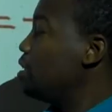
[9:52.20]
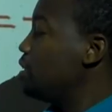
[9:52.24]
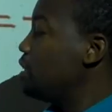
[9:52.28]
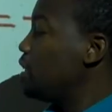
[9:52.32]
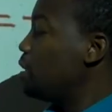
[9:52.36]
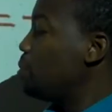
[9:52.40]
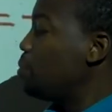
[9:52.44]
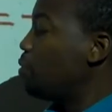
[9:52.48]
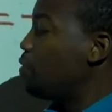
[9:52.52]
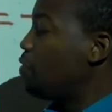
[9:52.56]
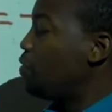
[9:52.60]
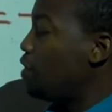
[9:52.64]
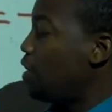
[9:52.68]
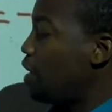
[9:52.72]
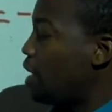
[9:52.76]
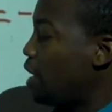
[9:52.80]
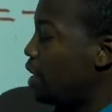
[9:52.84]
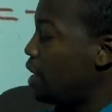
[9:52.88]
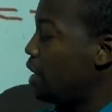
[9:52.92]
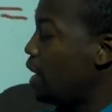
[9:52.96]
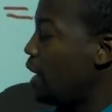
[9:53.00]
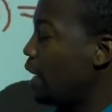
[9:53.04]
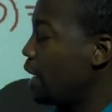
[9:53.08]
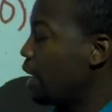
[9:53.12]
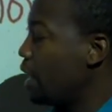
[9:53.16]

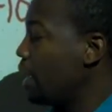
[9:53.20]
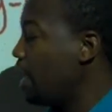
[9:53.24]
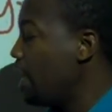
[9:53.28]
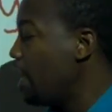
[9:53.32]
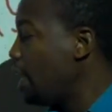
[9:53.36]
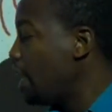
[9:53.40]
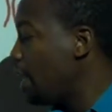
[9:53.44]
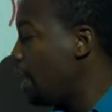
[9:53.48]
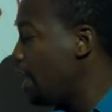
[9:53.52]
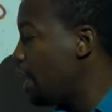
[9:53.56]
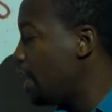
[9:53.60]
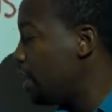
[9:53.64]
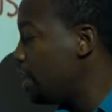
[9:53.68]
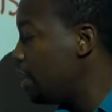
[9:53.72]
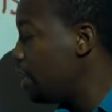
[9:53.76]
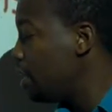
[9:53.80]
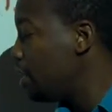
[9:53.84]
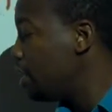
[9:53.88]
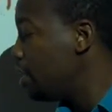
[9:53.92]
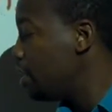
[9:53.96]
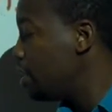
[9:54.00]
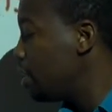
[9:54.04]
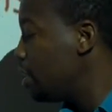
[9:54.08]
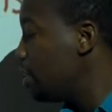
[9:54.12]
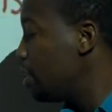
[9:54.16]
simplified. I got to add
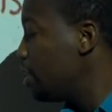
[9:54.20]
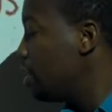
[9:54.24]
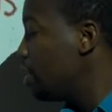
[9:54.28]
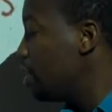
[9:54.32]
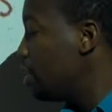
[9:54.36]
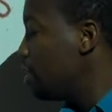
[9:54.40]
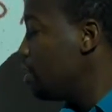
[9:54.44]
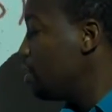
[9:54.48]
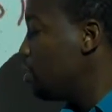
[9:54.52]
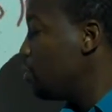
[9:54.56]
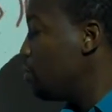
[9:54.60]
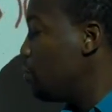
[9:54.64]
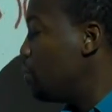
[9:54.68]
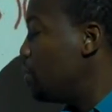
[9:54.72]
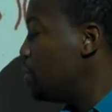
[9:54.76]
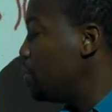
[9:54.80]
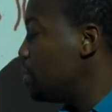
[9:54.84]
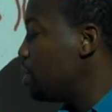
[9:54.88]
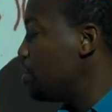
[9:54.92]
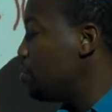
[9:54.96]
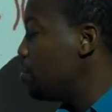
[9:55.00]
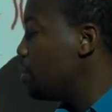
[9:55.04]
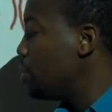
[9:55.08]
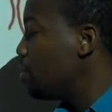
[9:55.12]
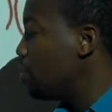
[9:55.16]
the
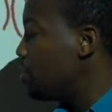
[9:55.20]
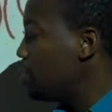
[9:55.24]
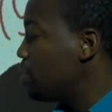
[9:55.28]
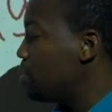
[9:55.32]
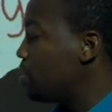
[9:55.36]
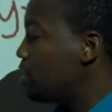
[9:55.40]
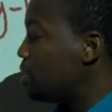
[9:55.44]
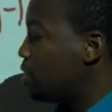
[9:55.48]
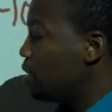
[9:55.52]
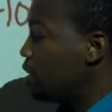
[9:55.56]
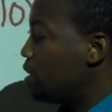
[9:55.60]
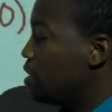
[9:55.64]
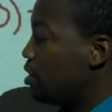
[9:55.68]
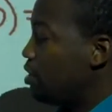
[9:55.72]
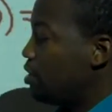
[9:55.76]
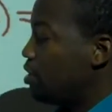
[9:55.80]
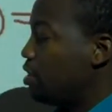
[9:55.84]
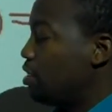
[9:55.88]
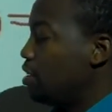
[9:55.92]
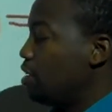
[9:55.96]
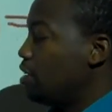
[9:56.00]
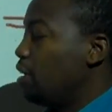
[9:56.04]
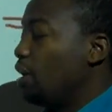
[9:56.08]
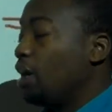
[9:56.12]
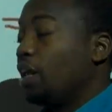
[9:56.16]
ones in the middle of this
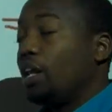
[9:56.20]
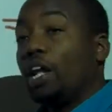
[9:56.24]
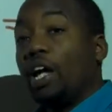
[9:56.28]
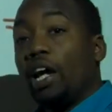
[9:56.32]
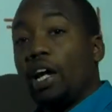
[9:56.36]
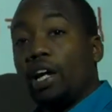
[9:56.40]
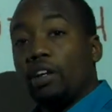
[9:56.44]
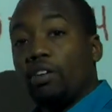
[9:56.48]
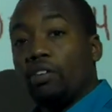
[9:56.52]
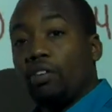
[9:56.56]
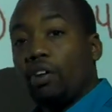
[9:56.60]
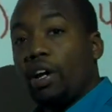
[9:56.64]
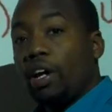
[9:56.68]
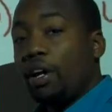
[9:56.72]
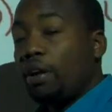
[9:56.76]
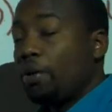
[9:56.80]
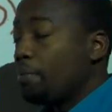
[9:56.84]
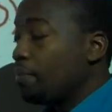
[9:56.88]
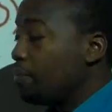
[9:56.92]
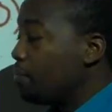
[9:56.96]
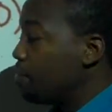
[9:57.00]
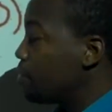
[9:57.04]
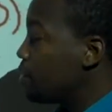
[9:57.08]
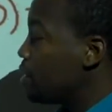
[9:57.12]
alike, right?